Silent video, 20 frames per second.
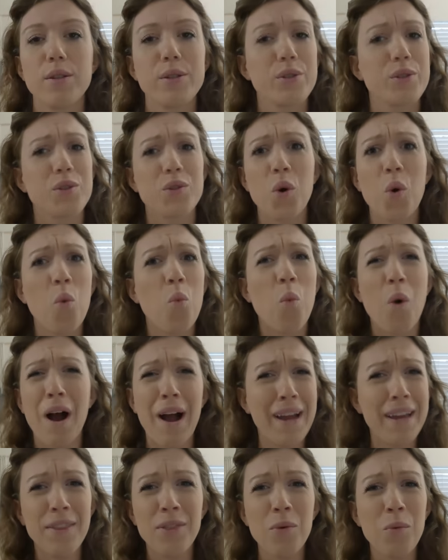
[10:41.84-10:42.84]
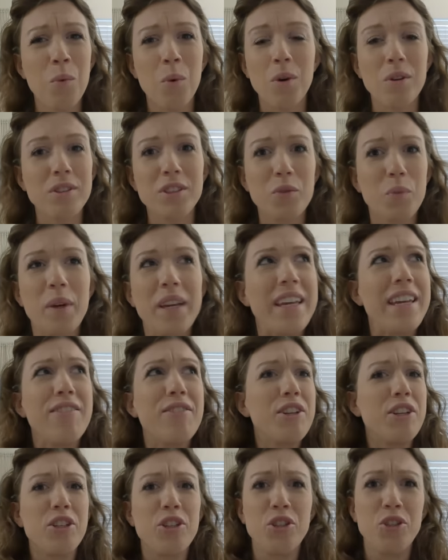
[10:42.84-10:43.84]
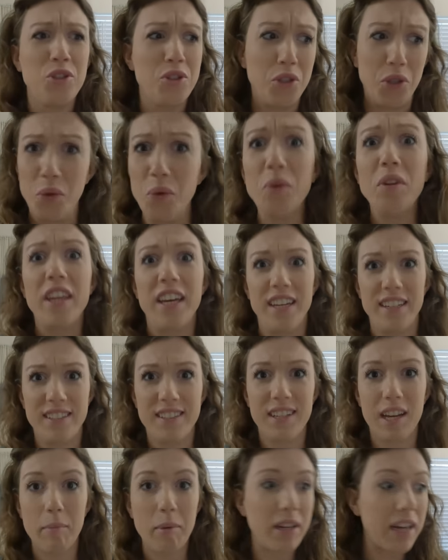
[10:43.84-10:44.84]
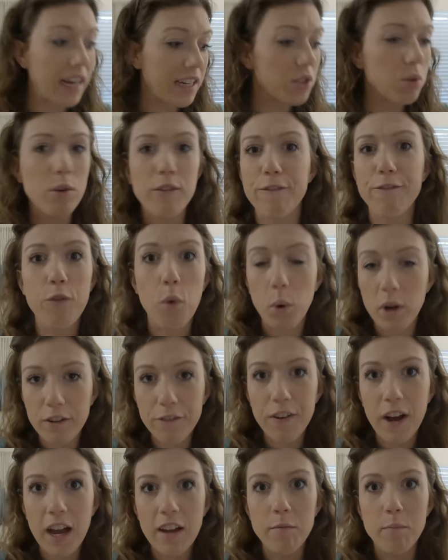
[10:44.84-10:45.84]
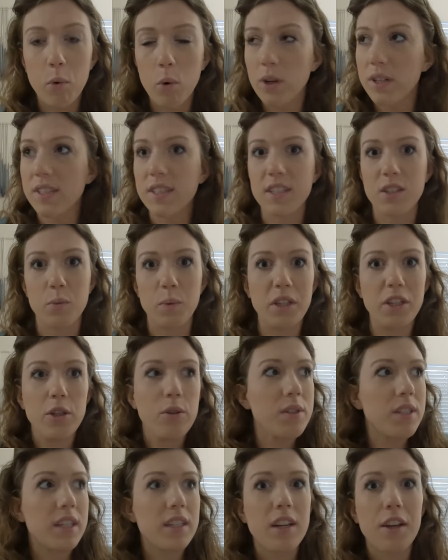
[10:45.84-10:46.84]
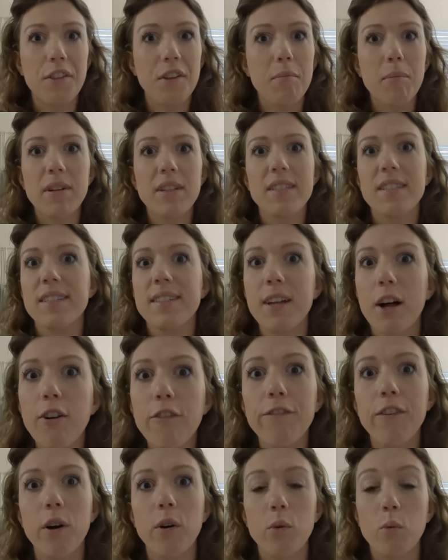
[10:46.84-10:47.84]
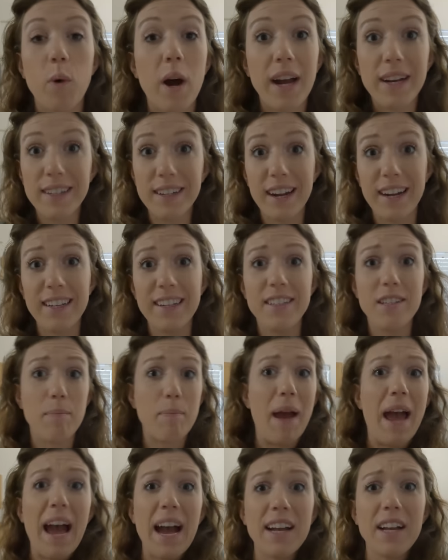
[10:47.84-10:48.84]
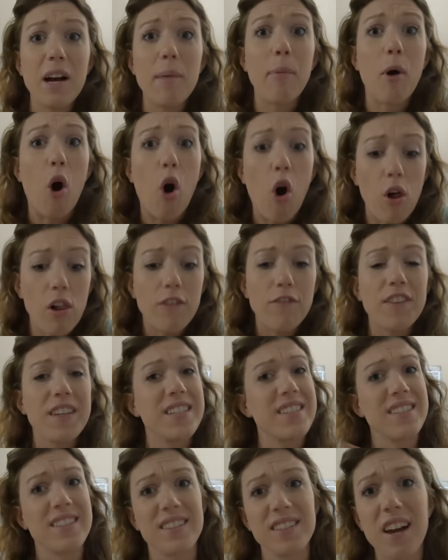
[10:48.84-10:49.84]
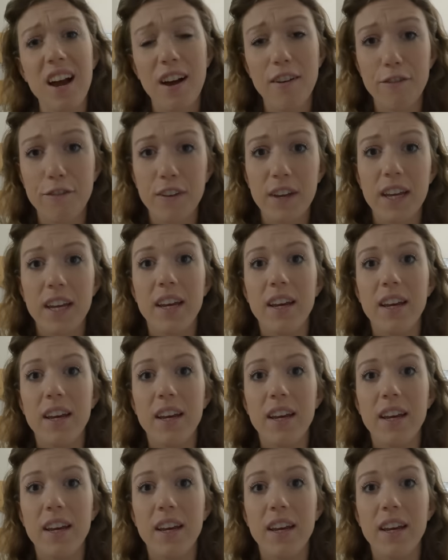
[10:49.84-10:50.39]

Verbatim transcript: So why in the world did we even do this? I mean, I sold 45 boards this week using nothing but a cell phone. Why did I need to pack up all of this stuff